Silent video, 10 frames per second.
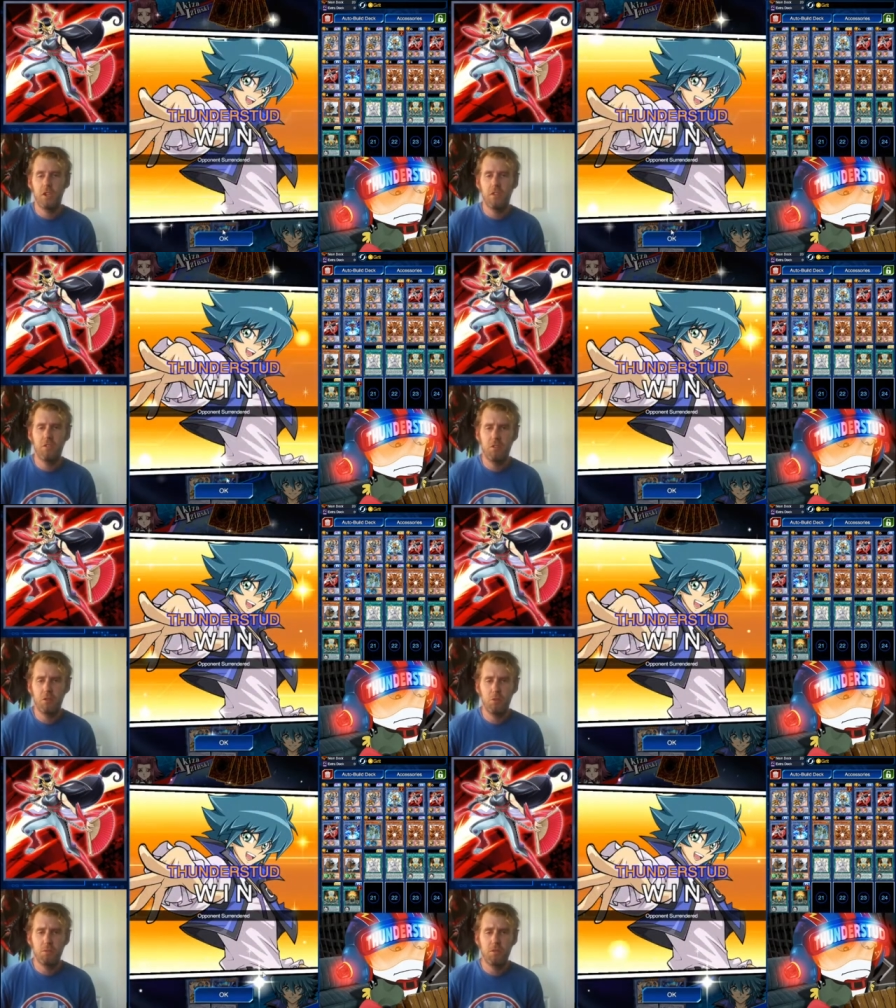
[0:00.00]
he
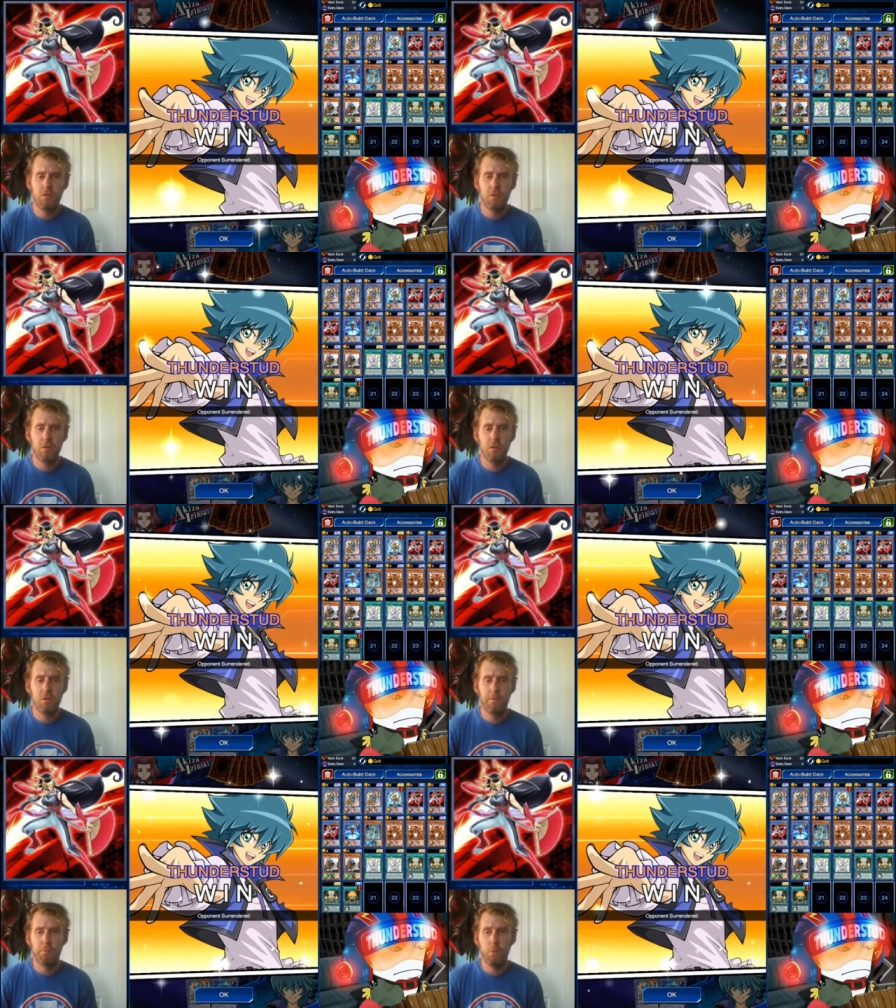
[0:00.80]
scoops.
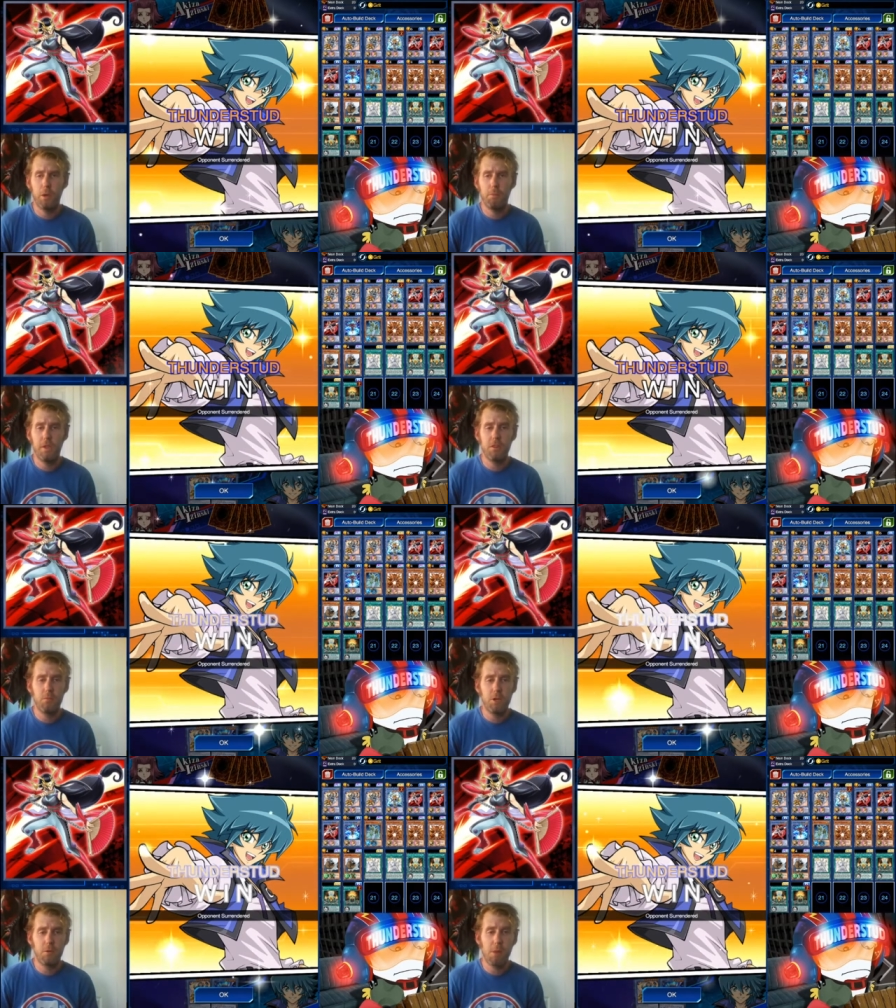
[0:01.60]
We beat the
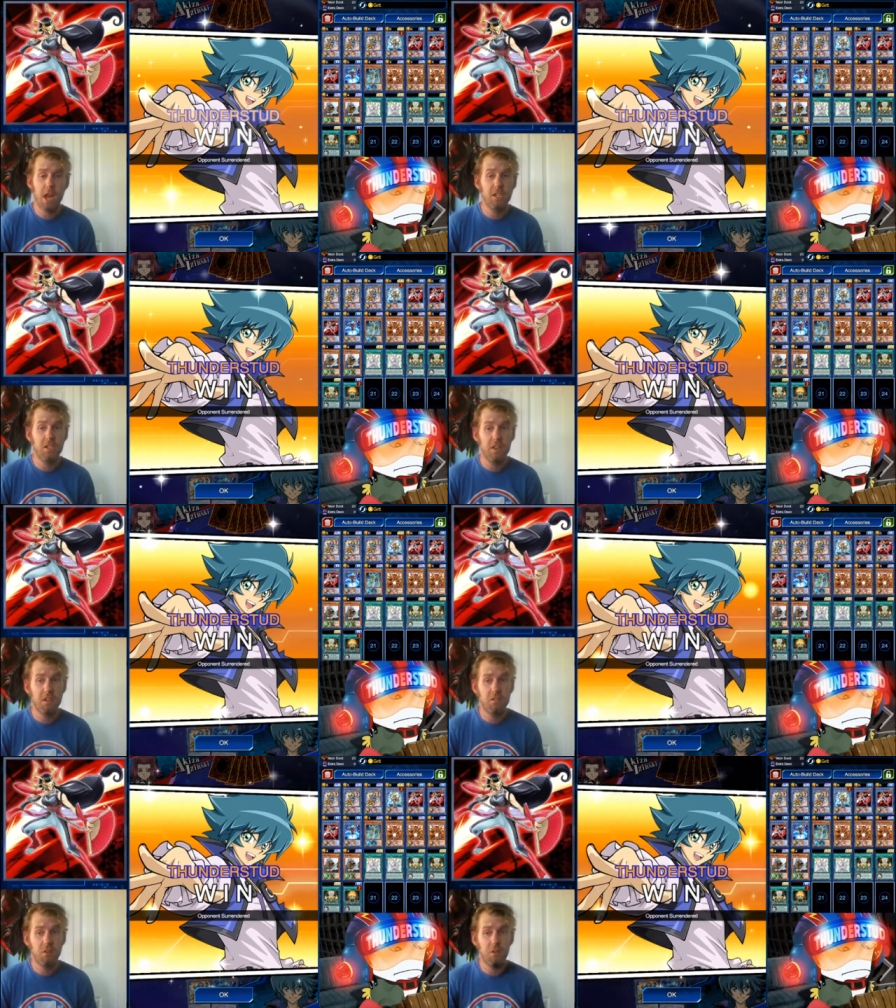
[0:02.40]
mirror match,
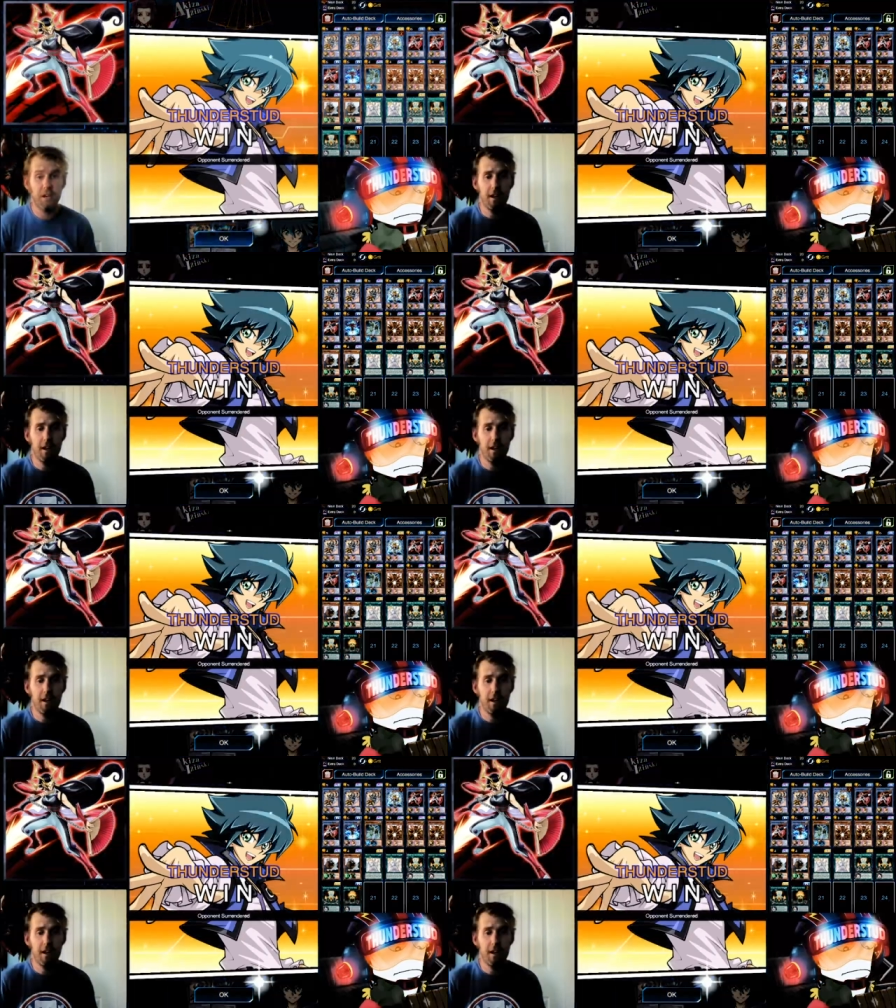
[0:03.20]
thanks to Grit,